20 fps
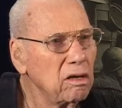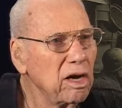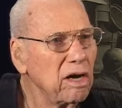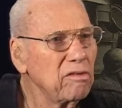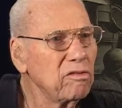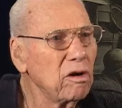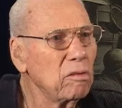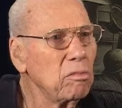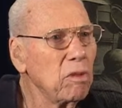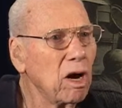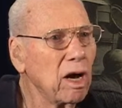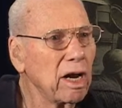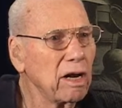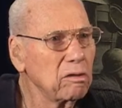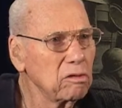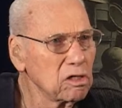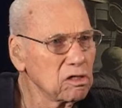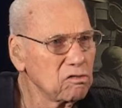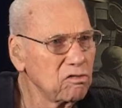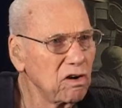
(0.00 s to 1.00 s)

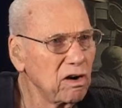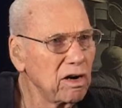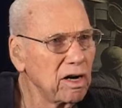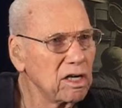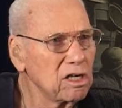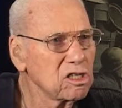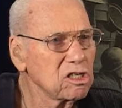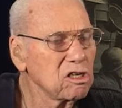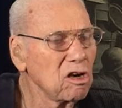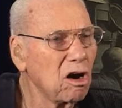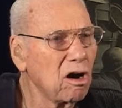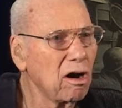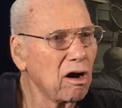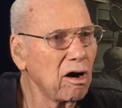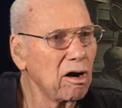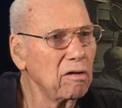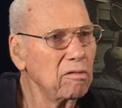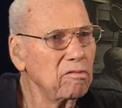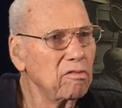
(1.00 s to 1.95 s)
Everybody was very sorry.